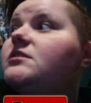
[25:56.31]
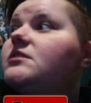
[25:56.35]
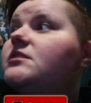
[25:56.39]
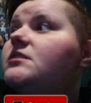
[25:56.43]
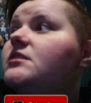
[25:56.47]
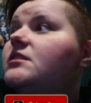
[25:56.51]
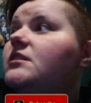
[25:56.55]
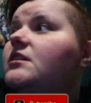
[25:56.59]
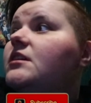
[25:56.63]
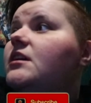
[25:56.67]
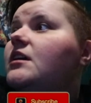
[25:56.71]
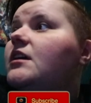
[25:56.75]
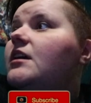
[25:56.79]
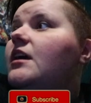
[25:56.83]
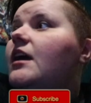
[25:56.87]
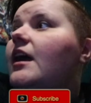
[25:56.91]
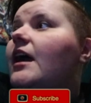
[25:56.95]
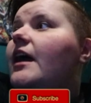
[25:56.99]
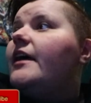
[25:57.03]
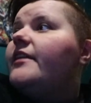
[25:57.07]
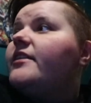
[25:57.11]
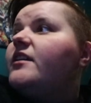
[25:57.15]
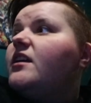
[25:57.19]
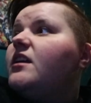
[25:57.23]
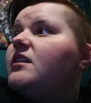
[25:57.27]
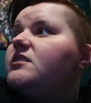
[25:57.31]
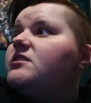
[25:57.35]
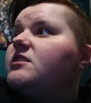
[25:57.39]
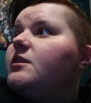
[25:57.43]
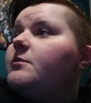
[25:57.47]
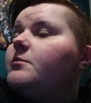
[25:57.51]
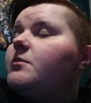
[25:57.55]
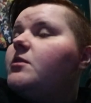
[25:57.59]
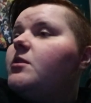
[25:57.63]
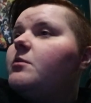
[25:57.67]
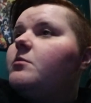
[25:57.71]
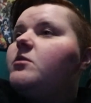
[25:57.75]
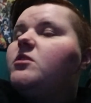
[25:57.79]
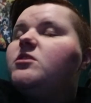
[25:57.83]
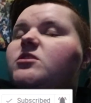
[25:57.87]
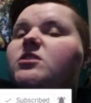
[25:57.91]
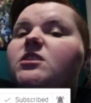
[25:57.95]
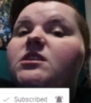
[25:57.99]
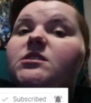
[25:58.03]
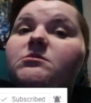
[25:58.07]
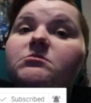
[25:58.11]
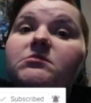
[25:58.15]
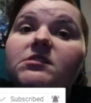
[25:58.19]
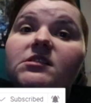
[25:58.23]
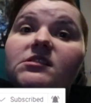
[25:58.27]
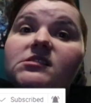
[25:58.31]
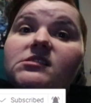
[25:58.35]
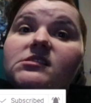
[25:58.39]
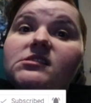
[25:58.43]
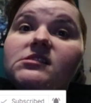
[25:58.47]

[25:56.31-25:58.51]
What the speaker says: to have the curtains open all the time.